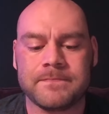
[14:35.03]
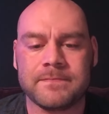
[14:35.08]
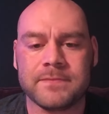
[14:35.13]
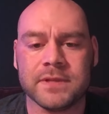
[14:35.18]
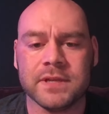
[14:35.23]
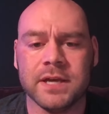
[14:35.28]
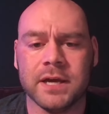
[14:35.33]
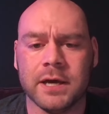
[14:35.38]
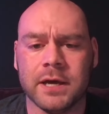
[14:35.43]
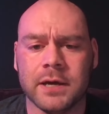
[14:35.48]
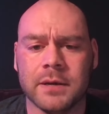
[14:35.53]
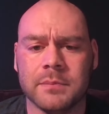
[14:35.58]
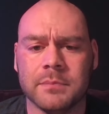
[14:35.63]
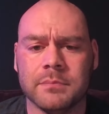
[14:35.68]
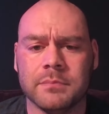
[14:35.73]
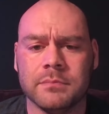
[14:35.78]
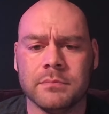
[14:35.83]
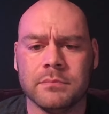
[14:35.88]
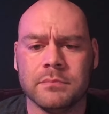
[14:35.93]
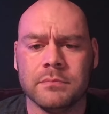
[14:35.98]

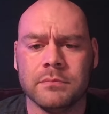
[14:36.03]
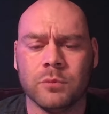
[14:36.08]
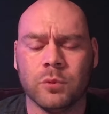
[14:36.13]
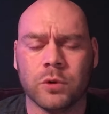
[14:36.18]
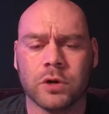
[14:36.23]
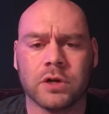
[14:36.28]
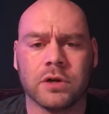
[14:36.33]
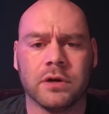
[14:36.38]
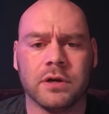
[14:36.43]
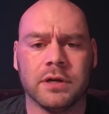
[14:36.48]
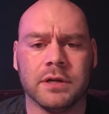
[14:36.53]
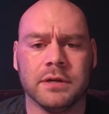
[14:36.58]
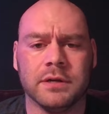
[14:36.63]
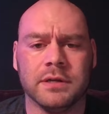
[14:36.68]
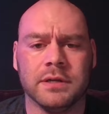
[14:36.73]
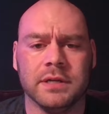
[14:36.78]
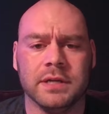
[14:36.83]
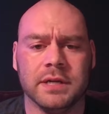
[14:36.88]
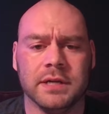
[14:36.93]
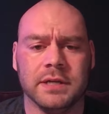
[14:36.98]
you
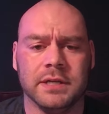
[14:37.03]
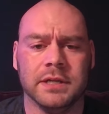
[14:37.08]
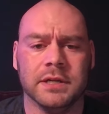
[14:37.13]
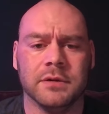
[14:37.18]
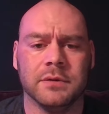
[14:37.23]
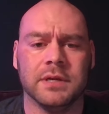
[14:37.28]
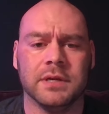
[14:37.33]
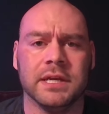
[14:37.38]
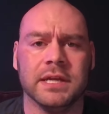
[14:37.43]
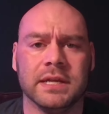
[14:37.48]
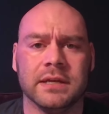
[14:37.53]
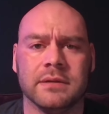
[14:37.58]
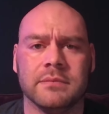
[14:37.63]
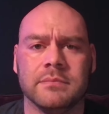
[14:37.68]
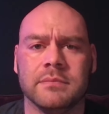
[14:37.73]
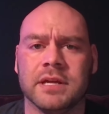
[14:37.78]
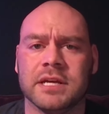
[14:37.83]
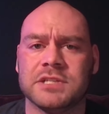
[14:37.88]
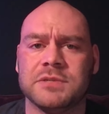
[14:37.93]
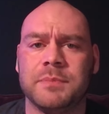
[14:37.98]
know, getting
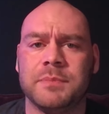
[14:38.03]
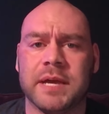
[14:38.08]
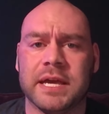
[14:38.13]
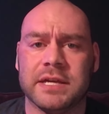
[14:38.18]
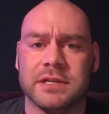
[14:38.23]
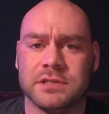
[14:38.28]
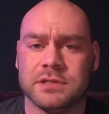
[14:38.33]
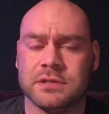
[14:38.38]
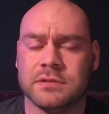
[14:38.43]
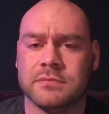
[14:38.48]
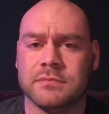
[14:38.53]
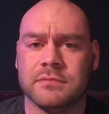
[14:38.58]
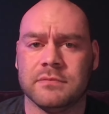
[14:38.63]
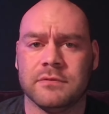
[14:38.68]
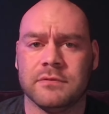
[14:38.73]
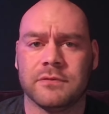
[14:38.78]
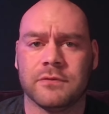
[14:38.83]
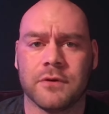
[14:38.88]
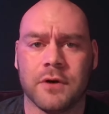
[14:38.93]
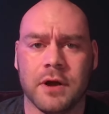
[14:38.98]
expansion
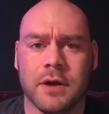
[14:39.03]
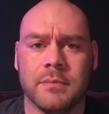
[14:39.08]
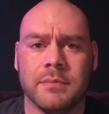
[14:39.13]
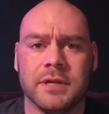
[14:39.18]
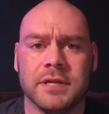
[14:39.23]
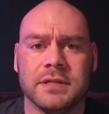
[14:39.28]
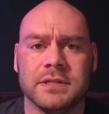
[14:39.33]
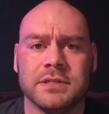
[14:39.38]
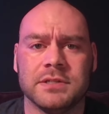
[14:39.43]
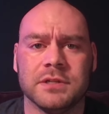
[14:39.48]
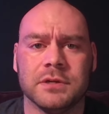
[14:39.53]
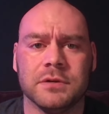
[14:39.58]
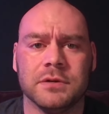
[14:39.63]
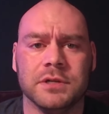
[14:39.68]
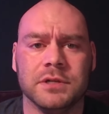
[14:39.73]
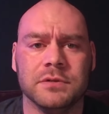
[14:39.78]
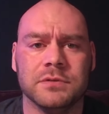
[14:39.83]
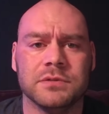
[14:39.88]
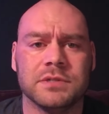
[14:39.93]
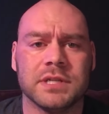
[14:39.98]
from it. So
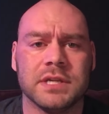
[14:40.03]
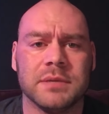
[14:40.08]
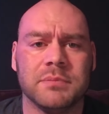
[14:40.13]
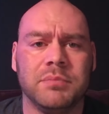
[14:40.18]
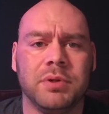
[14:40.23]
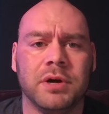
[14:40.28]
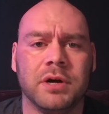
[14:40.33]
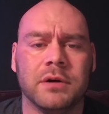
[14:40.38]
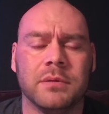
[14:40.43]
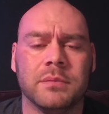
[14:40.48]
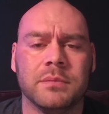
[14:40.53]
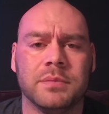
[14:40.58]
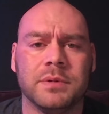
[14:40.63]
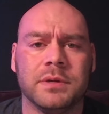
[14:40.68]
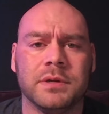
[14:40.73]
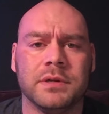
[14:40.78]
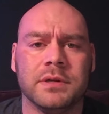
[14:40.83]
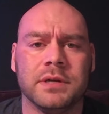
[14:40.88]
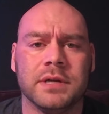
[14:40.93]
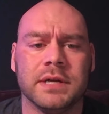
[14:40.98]
use a pump
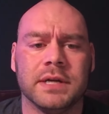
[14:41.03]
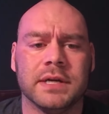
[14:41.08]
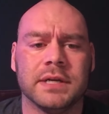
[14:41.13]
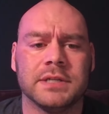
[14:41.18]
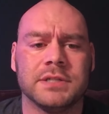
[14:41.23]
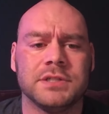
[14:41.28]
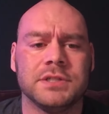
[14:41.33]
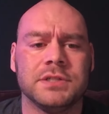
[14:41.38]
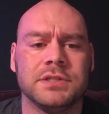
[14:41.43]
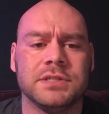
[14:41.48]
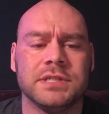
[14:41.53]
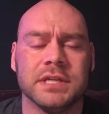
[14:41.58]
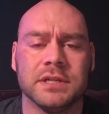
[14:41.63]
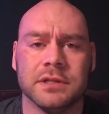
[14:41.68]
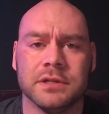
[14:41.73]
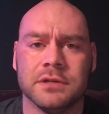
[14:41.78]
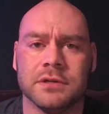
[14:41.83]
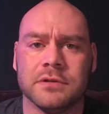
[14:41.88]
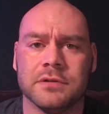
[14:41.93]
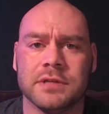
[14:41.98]

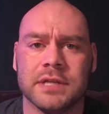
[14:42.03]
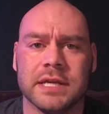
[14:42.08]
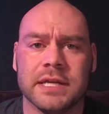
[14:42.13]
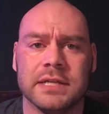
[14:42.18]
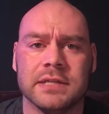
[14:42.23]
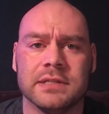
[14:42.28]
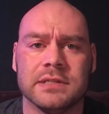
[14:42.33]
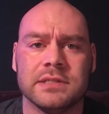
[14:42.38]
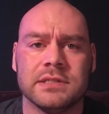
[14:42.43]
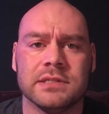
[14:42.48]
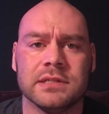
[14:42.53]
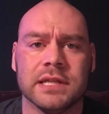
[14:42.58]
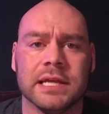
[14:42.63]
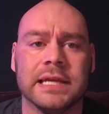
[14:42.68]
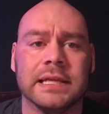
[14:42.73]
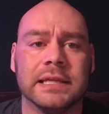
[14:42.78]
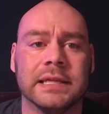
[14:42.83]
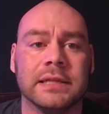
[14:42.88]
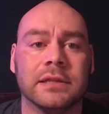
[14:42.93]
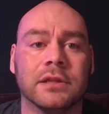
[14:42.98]
cylinder that is
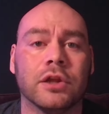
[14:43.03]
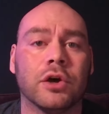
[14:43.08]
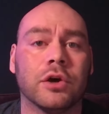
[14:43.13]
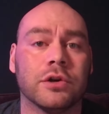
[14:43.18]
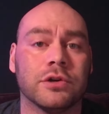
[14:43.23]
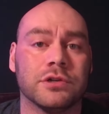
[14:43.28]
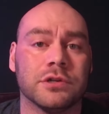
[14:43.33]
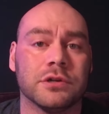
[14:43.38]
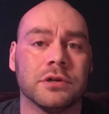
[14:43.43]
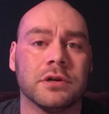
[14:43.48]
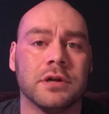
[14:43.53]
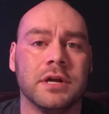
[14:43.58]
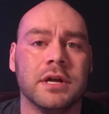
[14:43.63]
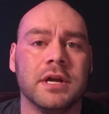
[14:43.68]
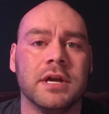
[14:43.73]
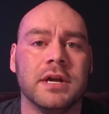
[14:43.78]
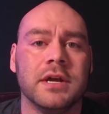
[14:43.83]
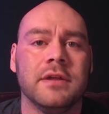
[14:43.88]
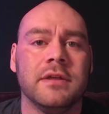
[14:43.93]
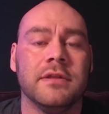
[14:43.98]
slightly larger
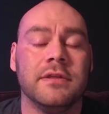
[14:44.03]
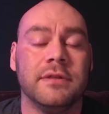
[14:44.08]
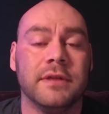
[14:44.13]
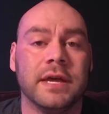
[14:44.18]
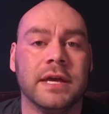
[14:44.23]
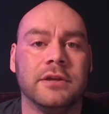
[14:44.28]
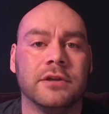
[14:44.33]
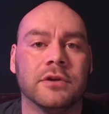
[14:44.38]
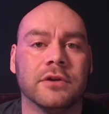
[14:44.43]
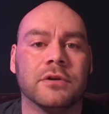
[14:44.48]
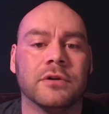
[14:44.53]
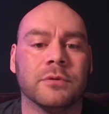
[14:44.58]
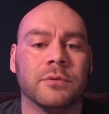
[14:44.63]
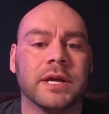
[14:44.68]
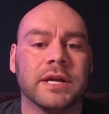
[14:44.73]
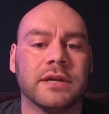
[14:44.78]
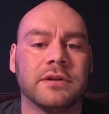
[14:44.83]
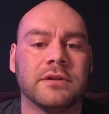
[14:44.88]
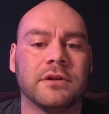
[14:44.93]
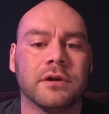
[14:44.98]
than your
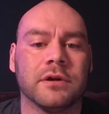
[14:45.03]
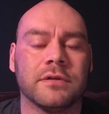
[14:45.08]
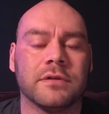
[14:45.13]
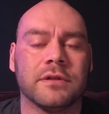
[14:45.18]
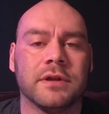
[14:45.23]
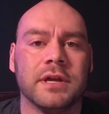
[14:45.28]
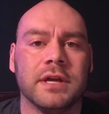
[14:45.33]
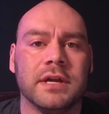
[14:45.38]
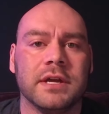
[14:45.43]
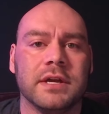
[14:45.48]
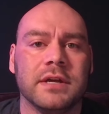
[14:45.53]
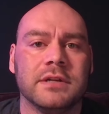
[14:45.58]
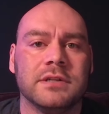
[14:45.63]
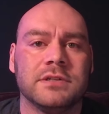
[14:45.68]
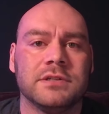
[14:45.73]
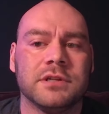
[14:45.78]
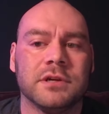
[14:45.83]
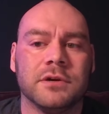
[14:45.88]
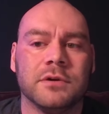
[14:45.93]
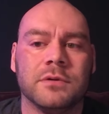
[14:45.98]
erect girth.
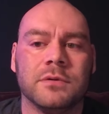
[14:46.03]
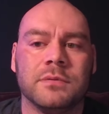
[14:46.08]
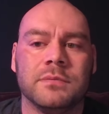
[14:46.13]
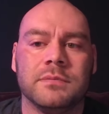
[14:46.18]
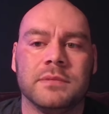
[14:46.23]
So